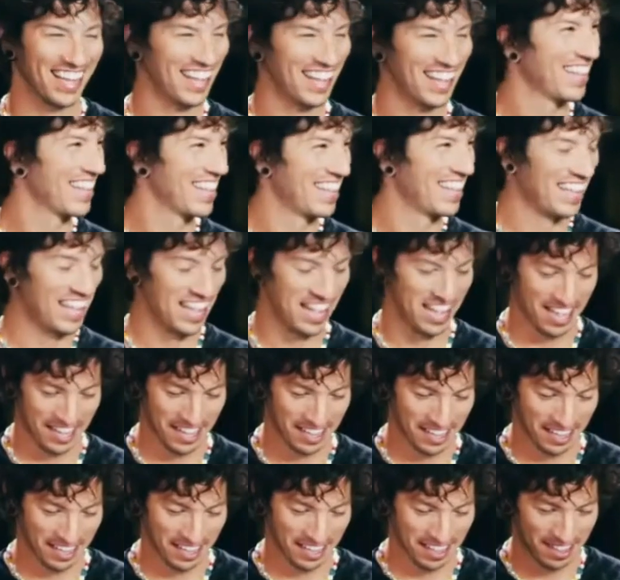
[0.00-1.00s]

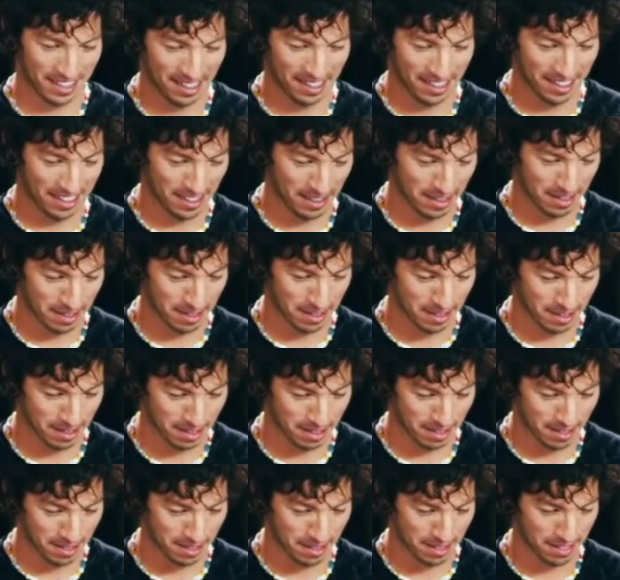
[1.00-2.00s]

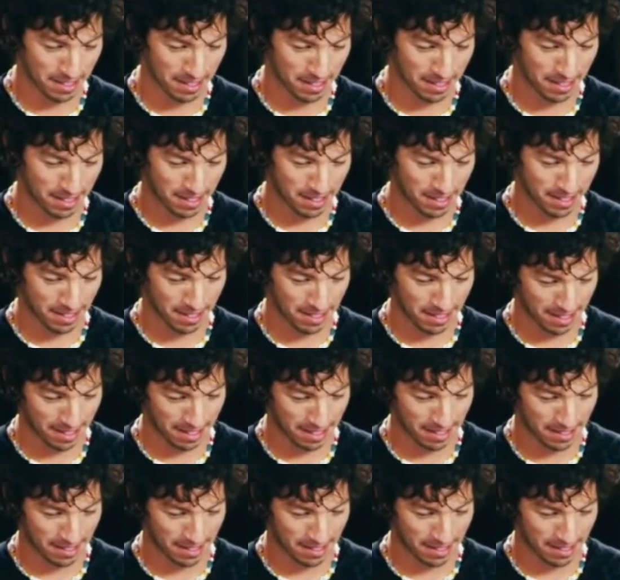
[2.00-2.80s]
No words are spoken by the person on screen.